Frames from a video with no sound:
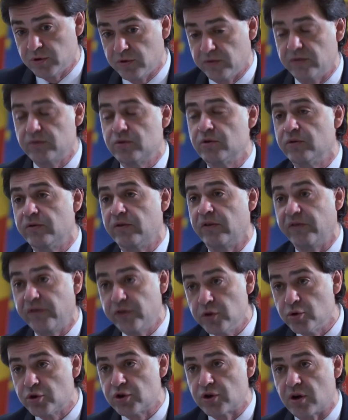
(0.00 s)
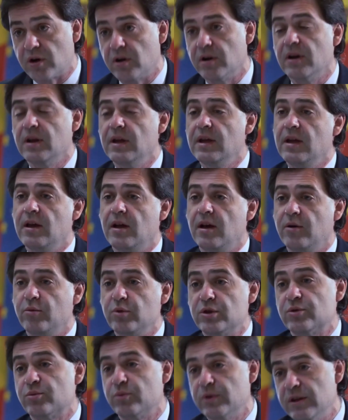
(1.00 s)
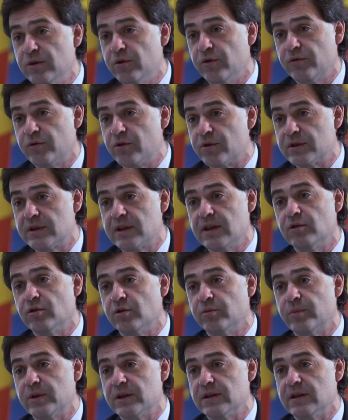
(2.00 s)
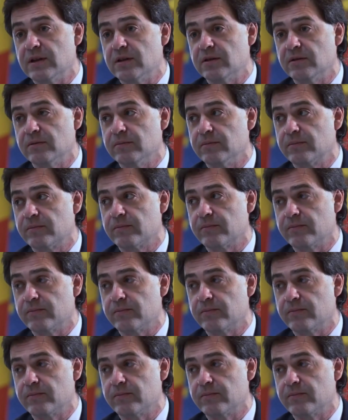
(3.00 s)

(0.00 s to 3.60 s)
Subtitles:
to the future, which we of course cannot predict.